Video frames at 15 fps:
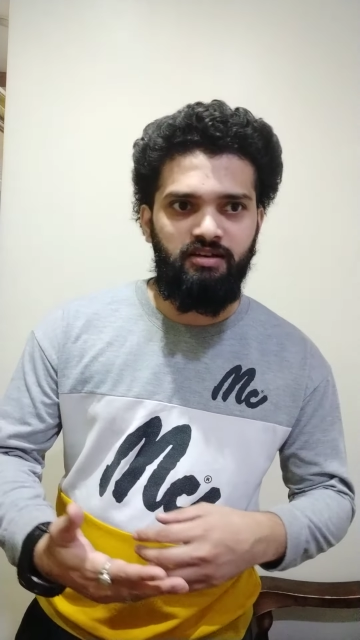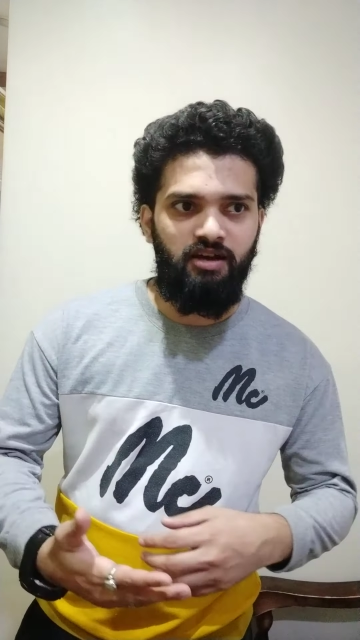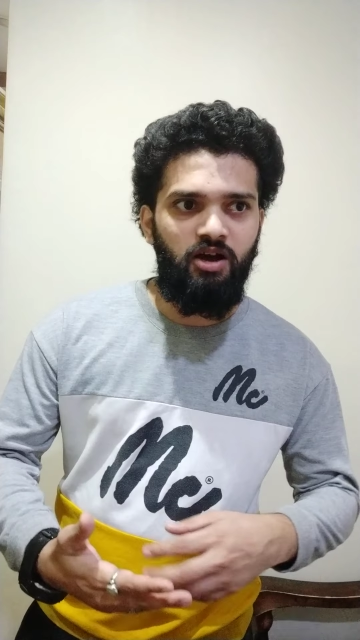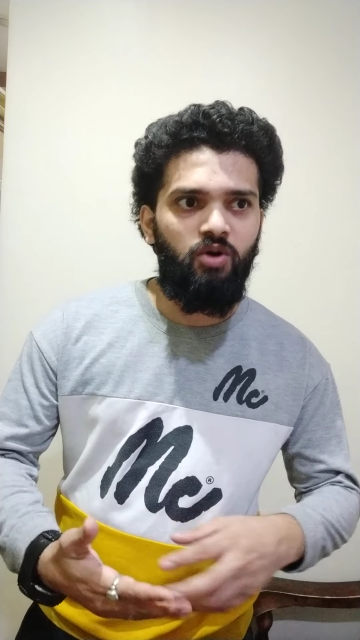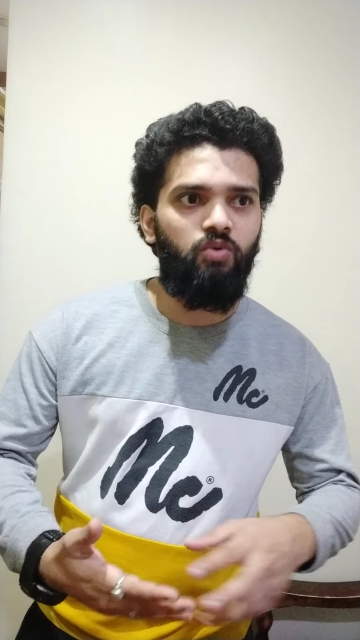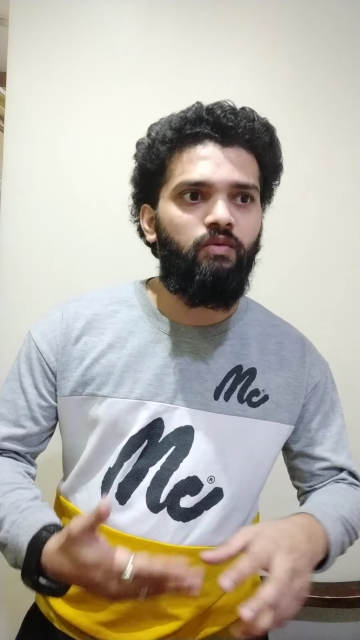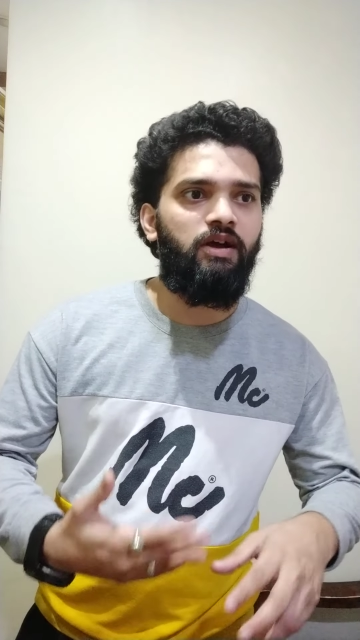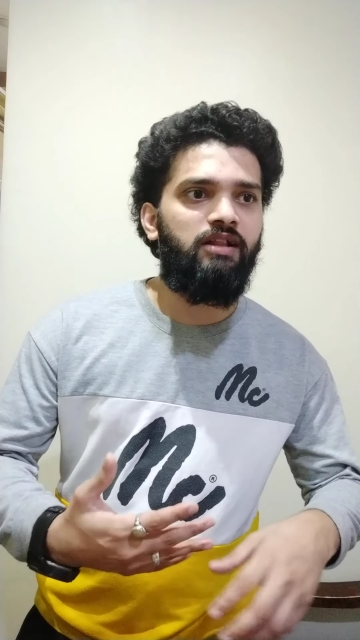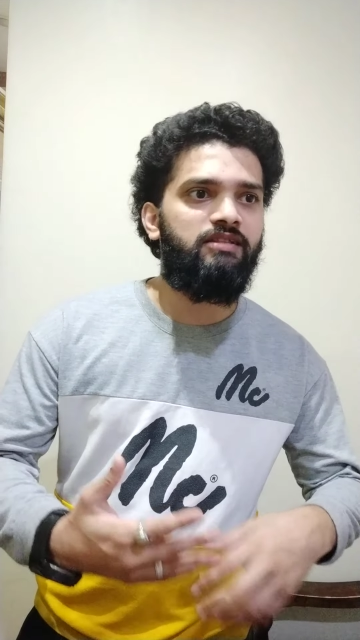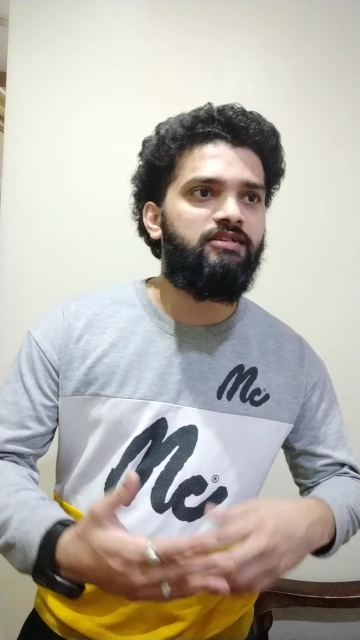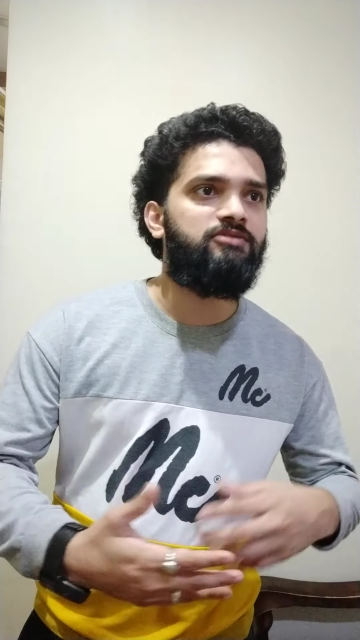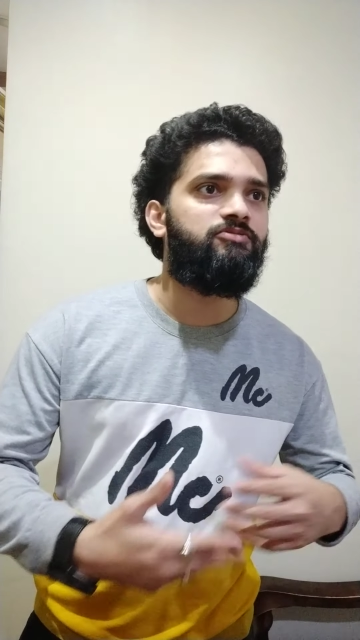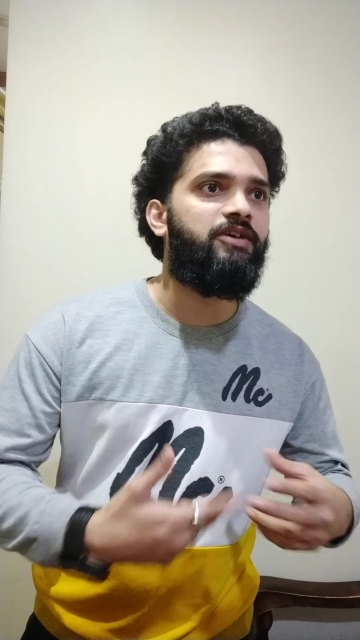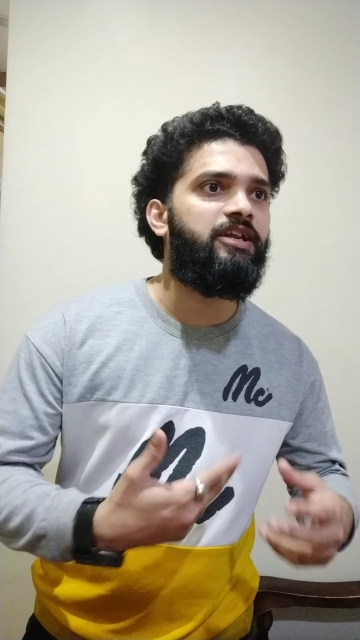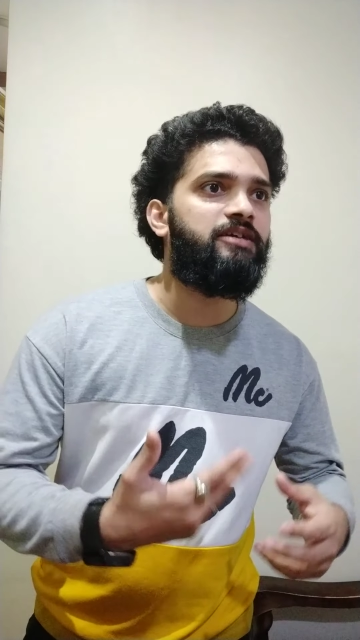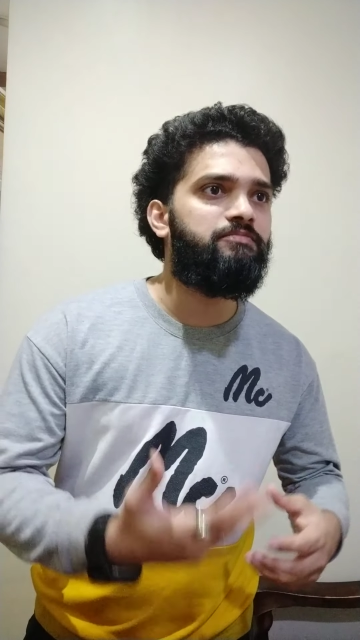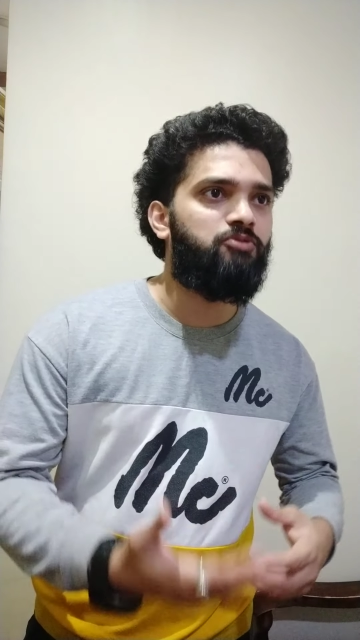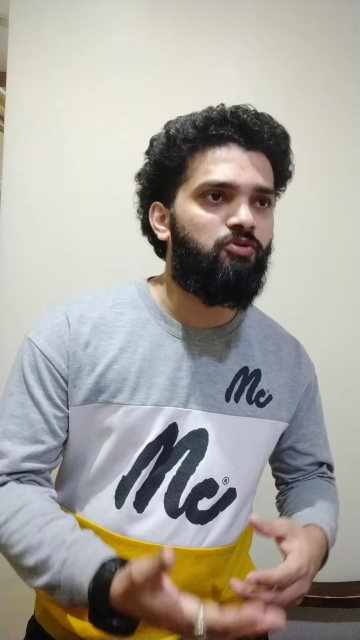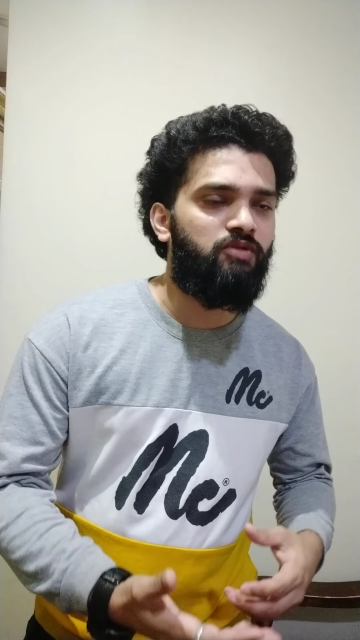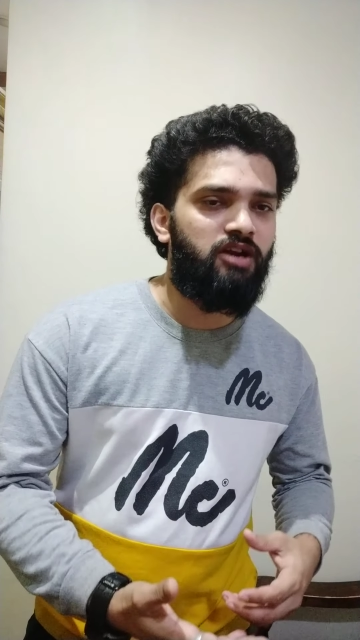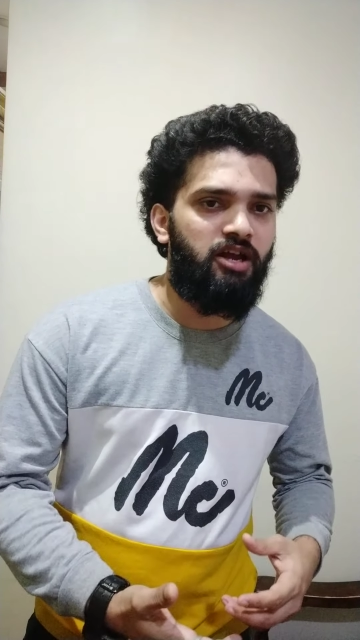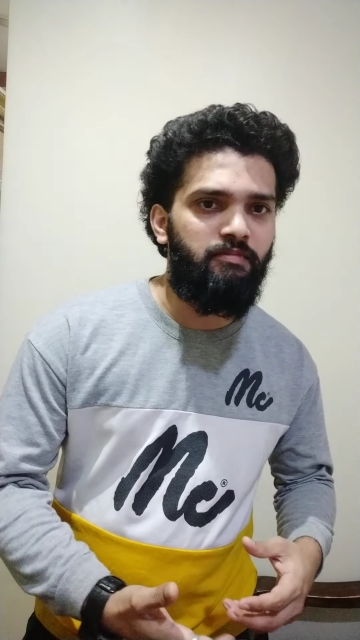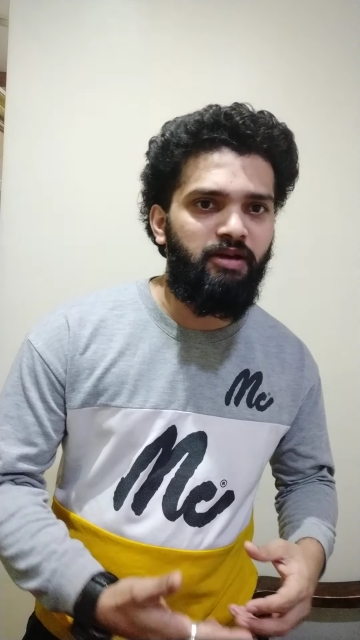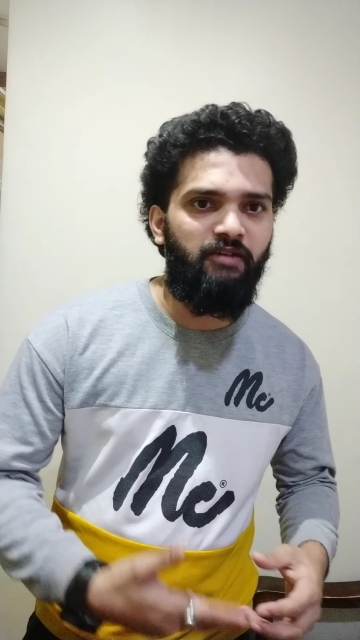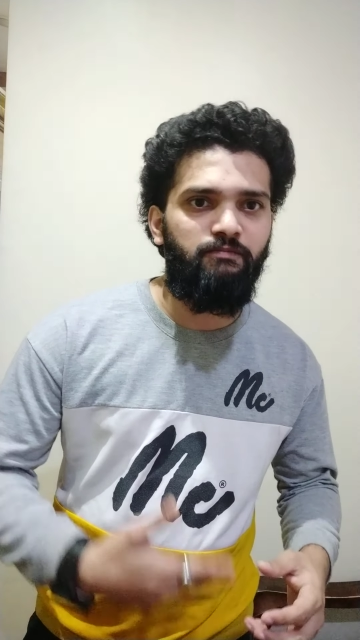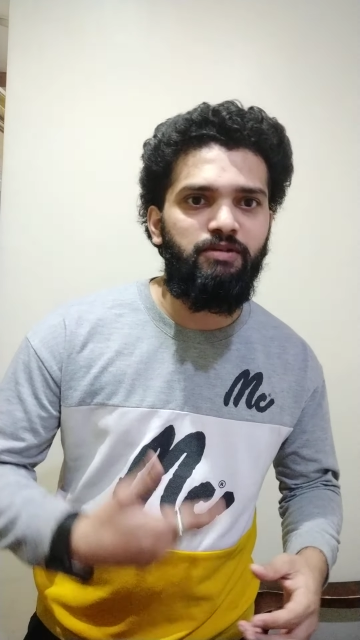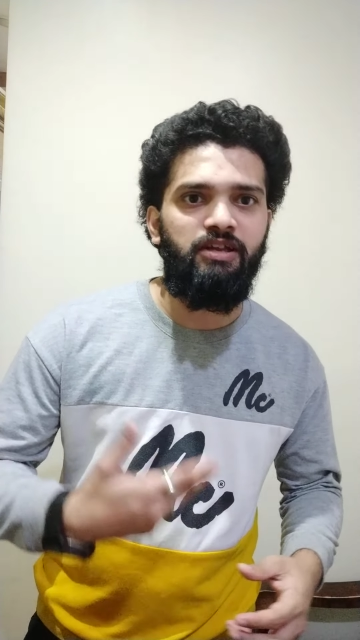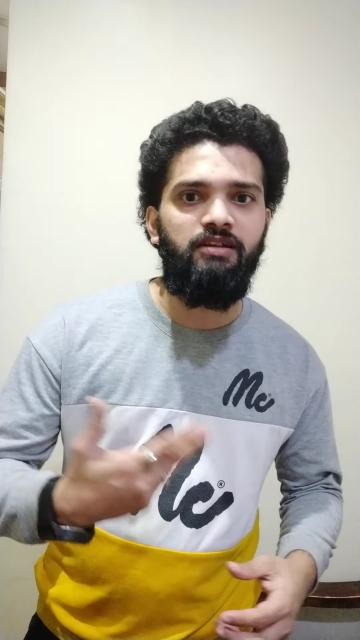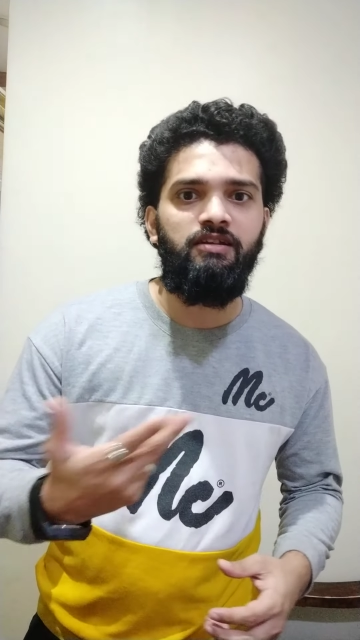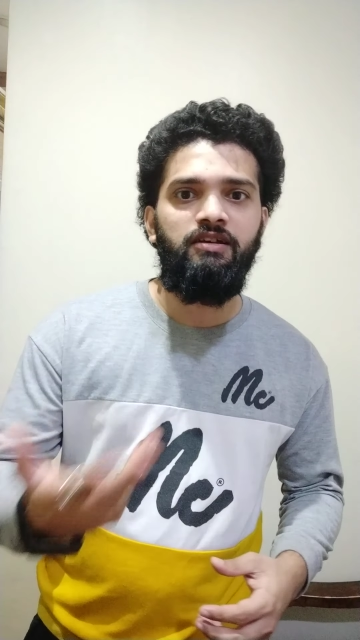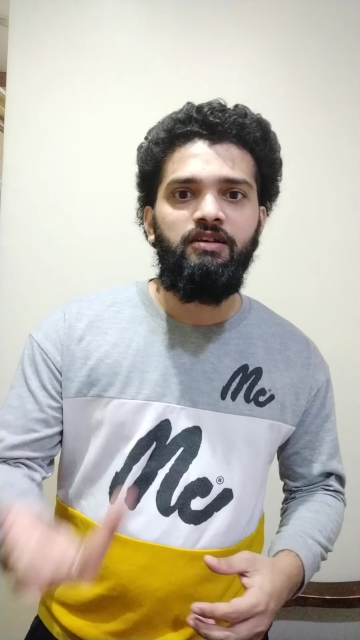how well the training program have been